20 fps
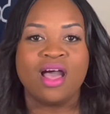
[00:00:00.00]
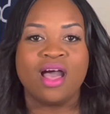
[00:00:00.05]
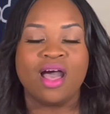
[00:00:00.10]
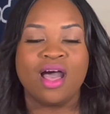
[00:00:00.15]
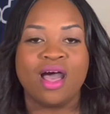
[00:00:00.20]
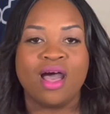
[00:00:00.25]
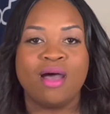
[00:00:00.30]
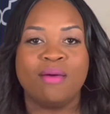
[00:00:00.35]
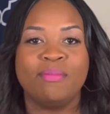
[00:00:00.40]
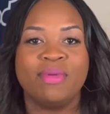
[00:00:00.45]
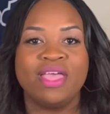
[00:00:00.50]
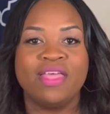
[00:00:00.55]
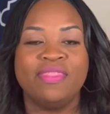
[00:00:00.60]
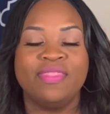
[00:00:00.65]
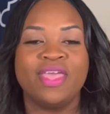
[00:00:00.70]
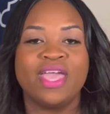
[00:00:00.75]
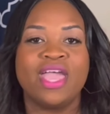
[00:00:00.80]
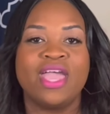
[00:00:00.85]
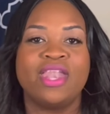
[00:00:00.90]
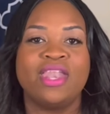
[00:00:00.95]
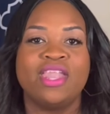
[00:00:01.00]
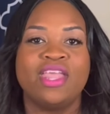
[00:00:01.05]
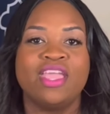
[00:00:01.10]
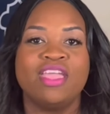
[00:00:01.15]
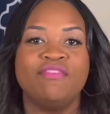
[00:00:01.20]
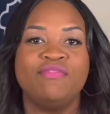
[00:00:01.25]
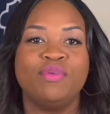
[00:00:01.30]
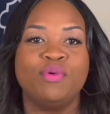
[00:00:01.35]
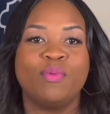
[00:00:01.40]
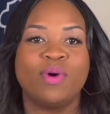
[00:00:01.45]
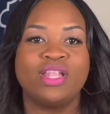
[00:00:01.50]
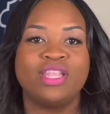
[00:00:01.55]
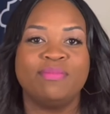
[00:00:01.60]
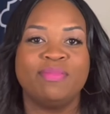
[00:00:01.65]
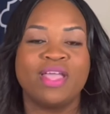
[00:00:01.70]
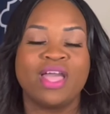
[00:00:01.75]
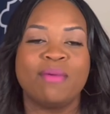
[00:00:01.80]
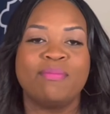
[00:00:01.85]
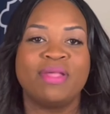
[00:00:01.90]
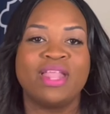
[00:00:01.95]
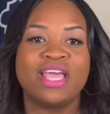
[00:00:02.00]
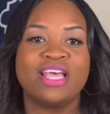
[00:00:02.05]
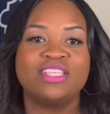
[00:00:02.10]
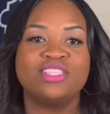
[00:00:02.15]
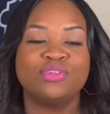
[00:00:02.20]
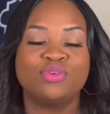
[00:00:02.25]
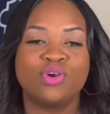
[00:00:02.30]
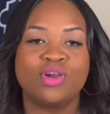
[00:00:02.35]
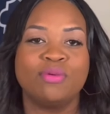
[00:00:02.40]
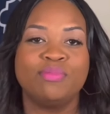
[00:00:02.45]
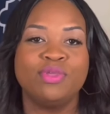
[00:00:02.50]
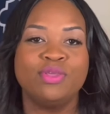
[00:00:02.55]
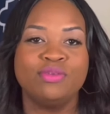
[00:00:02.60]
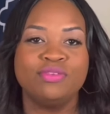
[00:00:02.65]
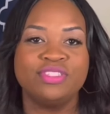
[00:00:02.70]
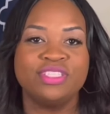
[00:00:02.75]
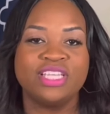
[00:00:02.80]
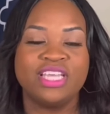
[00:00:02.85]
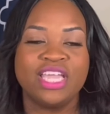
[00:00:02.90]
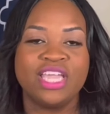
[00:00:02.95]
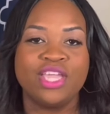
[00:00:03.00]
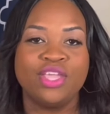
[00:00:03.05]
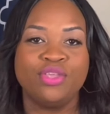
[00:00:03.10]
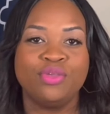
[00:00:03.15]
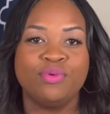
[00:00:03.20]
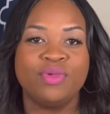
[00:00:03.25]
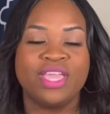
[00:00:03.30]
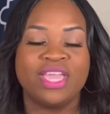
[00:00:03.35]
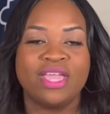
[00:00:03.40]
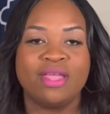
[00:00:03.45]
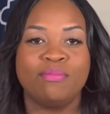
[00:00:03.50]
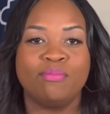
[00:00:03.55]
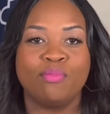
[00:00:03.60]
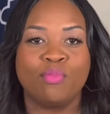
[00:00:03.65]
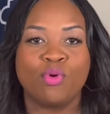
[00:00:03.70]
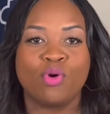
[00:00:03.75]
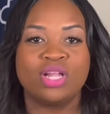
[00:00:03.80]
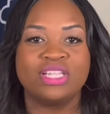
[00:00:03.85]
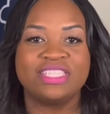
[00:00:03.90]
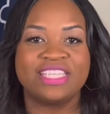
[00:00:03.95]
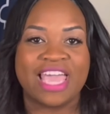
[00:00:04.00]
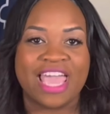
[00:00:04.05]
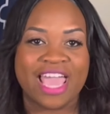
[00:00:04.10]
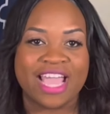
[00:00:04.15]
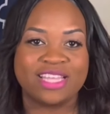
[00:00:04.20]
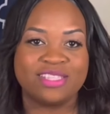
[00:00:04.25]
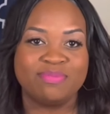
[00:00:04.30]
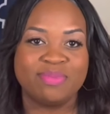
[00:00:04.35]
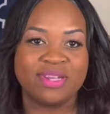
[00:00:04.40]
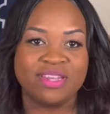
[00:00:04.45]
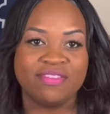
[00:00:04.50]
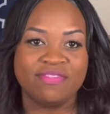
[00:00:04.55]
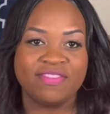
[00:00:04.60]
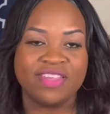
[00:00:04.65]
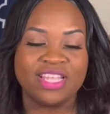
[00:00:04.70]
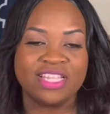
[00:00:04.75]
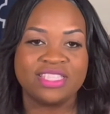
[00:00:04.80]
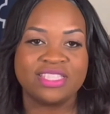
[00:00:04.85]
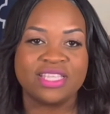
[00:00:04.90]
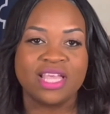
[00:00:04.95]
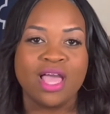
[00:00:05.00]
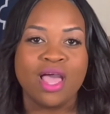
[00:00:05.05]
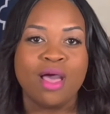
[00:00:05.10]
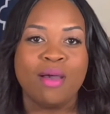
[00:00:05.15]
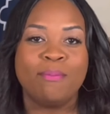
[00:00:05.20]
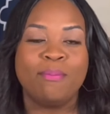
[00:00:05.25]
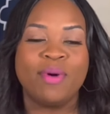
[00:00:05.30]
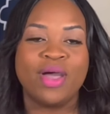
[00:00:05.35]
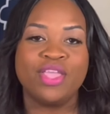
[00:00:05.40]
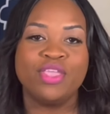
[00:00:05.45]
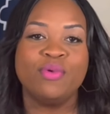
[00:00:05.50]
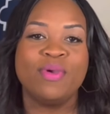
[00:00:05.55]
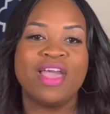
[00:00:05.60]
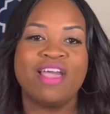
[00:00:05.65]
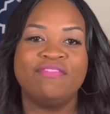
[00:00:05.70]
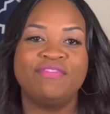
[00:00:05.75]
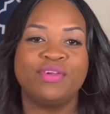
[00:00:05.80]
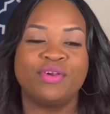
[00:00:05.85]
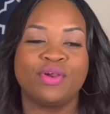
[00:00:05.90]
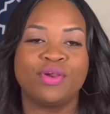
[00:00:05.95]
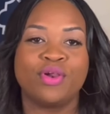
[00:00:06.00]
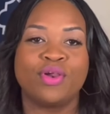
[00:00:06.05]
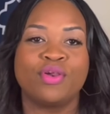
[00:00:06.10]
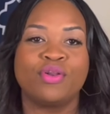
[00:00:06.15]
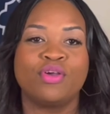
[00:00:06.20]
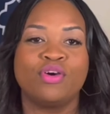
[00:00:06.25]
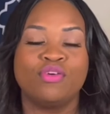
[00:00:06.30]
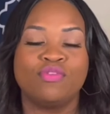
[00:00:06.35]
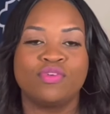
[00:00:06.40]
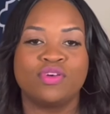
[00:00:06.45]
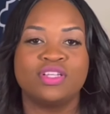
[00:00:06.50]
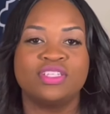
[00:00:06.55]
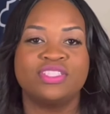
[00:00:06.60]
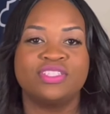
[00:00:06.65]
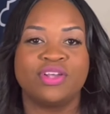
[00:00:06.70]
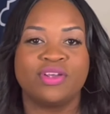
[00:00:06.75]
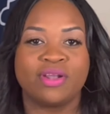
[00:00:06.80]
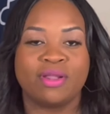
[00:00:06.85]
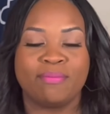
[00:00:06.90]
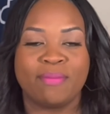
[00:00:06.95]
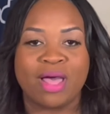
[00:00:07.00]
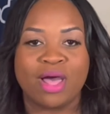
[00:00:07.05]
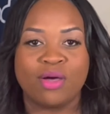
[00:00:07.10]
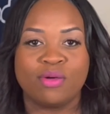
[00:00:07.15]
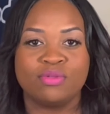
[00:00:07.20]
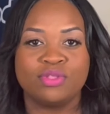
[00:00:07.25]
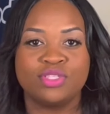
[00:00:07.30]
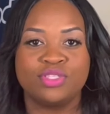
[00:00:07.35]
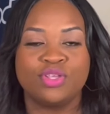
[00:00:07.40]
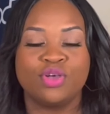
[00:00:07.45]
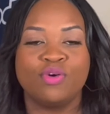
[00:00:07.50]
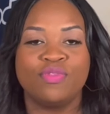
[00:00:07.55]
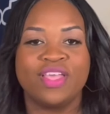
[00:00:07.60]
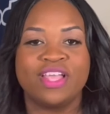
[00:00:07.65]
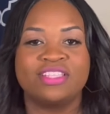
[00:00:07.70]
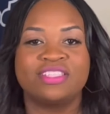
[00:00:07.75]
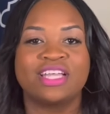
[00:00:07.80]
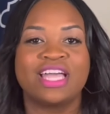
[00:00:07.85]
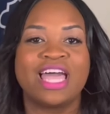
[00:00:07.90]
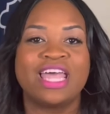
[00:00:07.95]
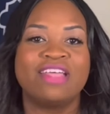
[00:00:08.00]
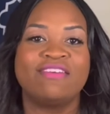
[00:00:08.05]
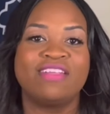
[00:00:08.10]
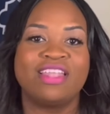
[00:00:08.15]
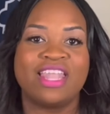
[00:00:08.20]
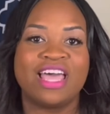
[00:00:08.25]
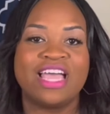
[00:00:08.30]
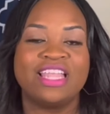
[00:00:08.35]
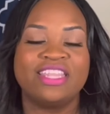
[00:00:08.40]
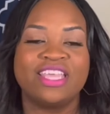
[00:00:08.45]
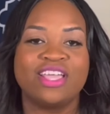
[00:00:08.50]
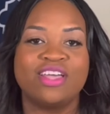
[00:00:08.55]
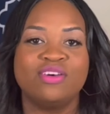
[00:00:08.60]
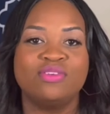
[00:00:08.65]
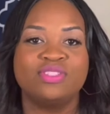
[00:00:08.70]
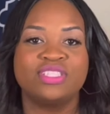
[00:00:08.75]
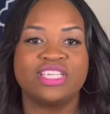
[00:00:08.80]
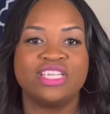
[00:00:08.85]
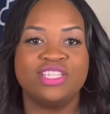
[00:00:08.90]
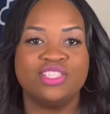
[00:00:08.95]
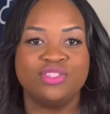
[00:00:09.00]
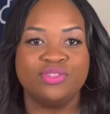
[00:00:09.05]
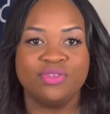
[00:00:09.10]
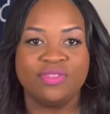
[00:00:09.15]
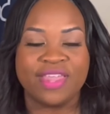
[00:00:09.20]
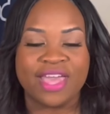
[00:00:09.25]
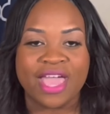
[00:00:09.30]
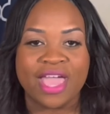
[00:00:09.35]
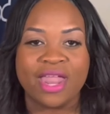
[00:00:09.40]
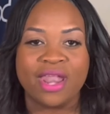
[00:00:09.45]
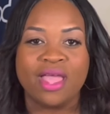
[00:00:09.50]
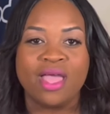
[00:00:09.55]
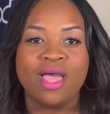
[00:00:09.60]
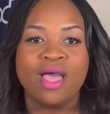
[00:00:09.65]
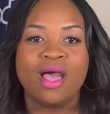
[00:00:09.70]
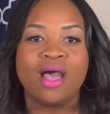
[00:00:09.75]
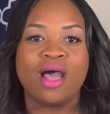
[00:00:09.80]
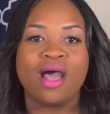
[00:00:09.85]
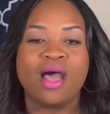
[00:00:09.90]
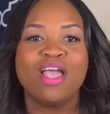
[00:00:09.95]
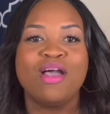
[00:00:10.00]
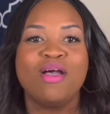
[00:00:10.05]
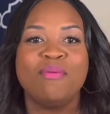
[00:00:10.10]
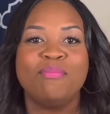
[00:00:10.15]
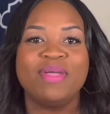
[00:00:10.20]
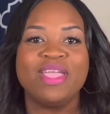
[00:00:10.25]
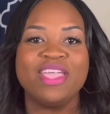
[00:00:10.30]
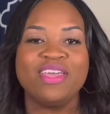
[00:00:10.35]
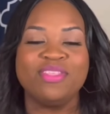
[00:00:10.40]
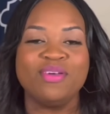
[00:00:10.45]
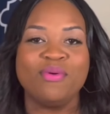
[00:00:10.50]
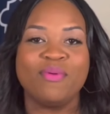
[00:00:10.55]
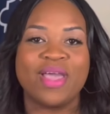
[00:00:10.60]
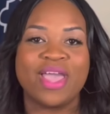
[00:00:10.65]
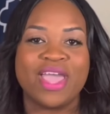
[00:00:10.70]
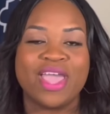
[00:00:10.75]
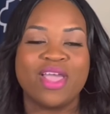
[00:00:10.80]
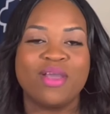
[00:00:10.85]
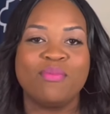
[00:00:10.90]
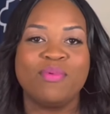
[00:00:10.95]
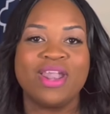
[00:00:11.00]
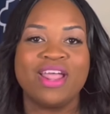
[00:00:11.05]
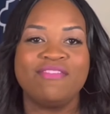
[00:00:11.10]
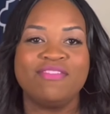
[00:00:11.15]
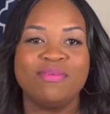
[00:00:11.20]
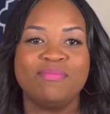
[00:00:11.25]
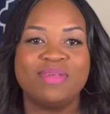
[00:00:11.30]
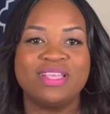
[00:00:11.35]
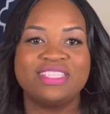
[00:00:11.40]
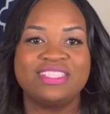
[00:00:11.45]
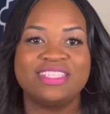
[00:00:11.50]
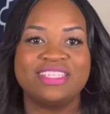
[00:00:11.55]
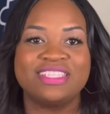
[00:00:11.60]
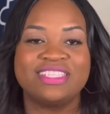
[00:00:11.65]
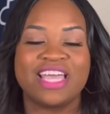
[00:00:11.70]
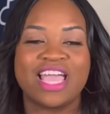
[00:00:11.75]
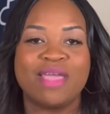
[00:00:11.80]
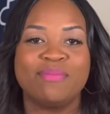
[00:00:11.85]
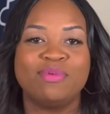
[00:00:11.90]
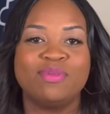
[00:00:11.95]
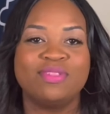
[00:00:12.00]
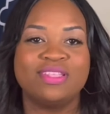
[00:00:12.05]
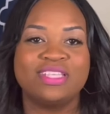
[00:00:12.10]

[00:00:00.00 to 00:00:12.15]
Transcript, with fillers: Um, and then if you want to become an S corp, usually you get more tax benefits, but you have to earn over a certain amount. So there's a kind of a lot that goes into that. But either way, whatever business type you